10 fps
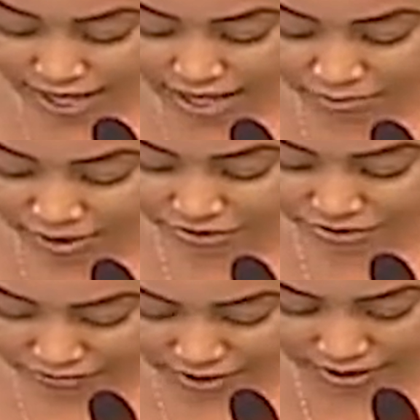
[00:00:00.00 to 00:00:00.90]
have been
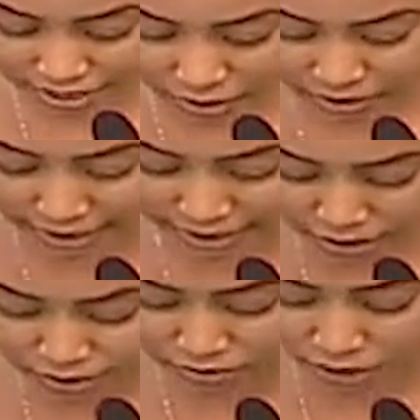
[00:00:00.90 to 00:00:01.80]
driven down the
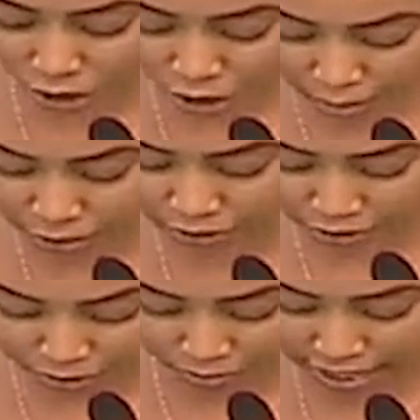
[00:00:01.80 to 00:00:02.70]
hills of a common
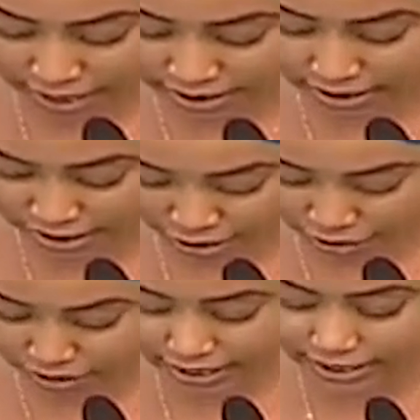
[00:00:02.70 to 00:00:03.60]
non-bandit
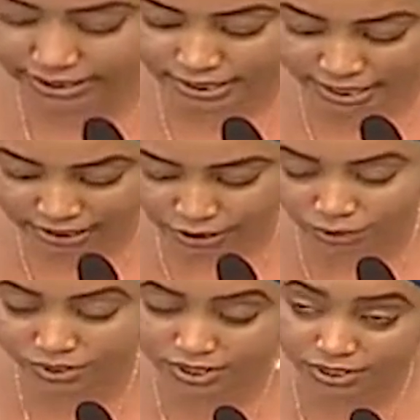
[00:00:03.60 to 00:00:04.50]
territory in Tiati
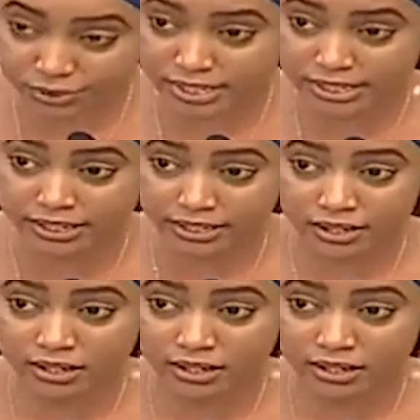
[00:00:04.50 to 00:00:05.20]
constituency,